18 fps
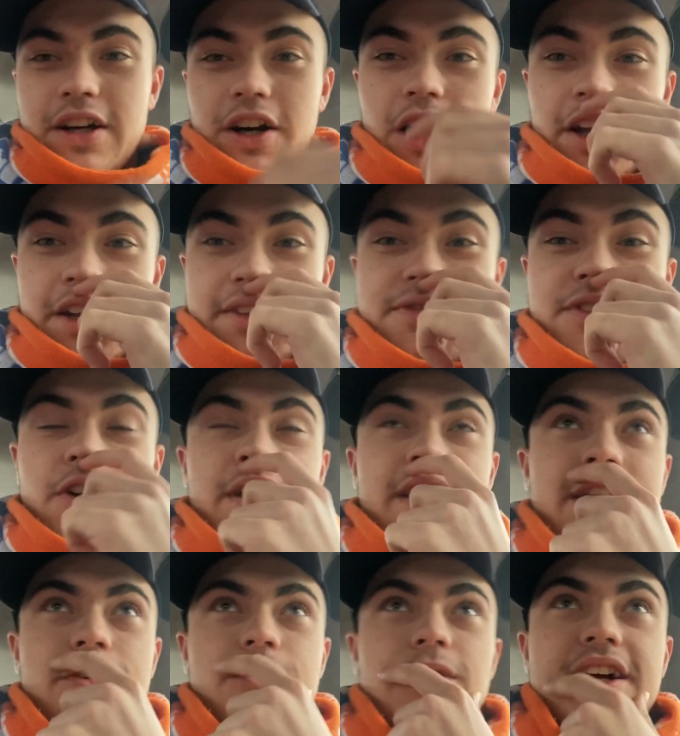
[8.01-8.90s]
Cardiff
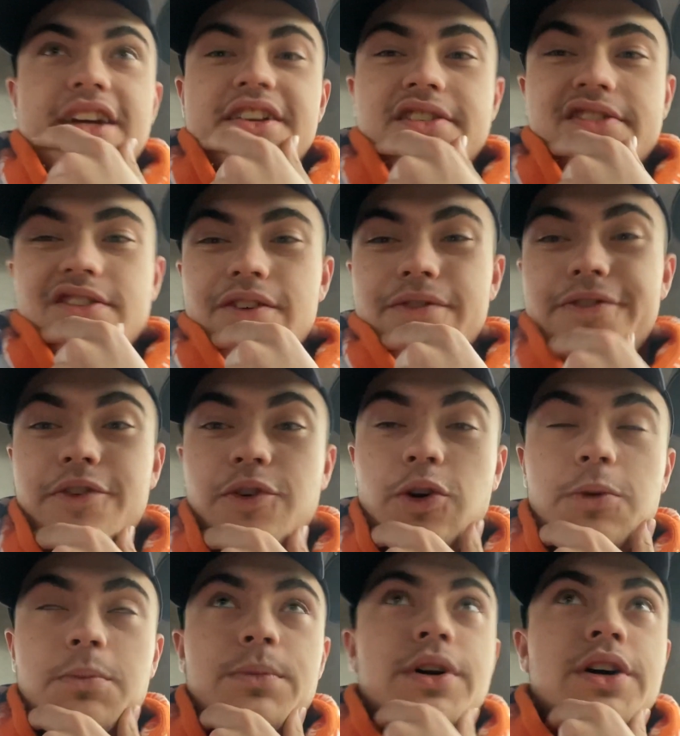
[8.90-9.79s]
not in the greatest of
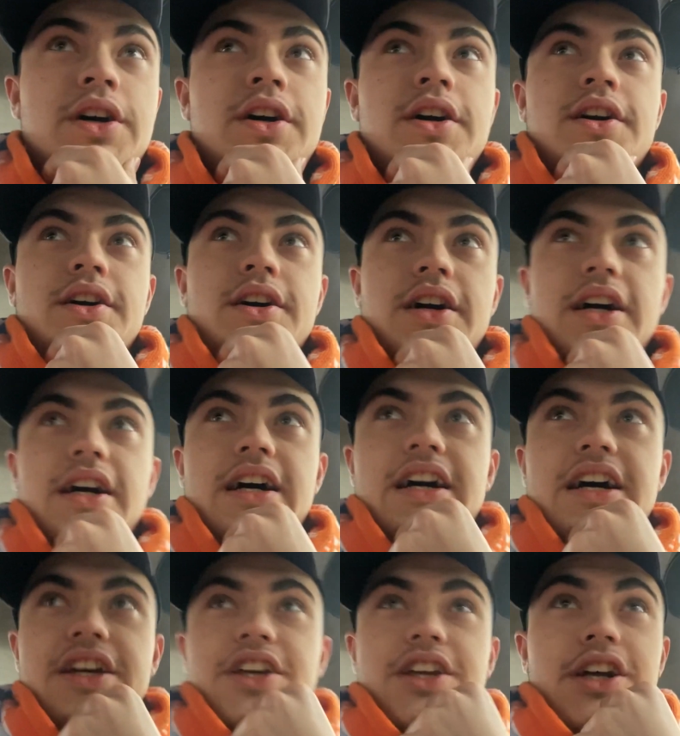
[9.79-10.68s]
form.
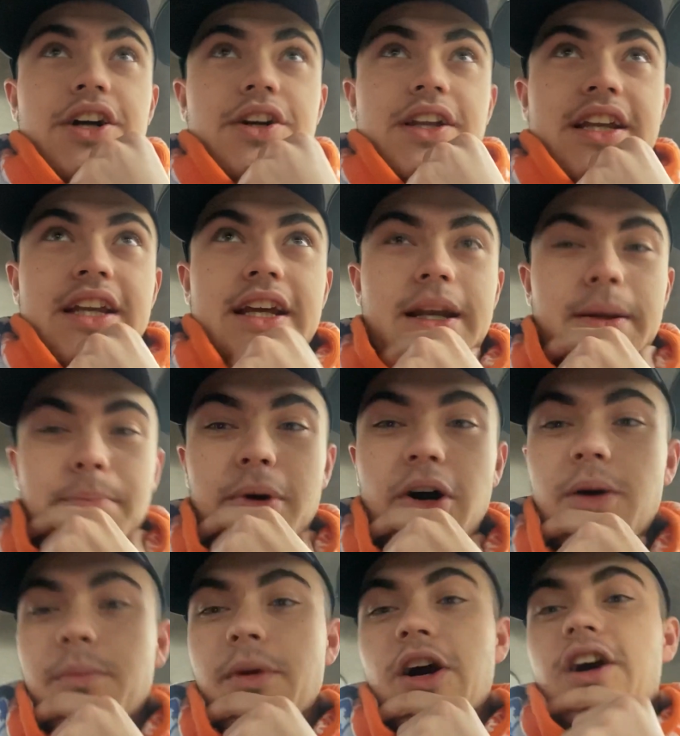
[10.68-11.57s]
Uh, you know, they're near the
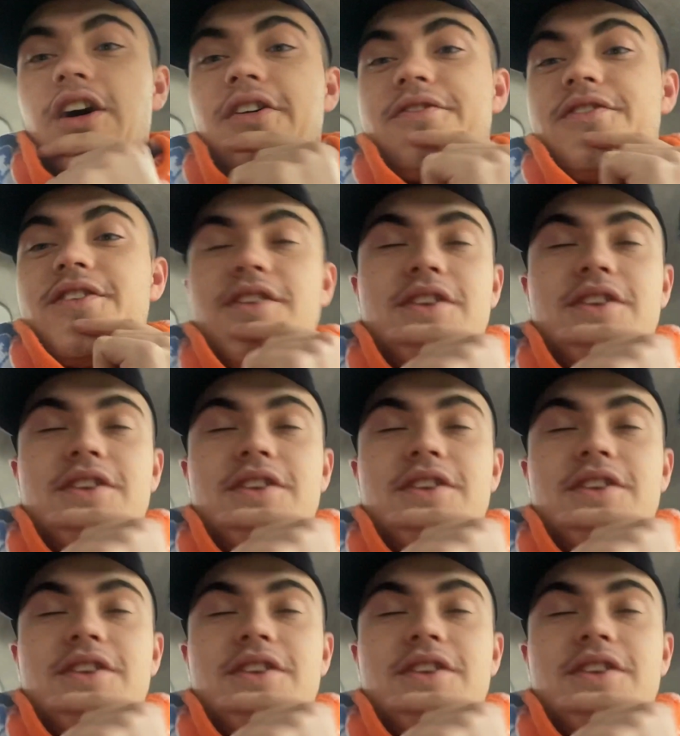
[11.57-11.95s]
bottom half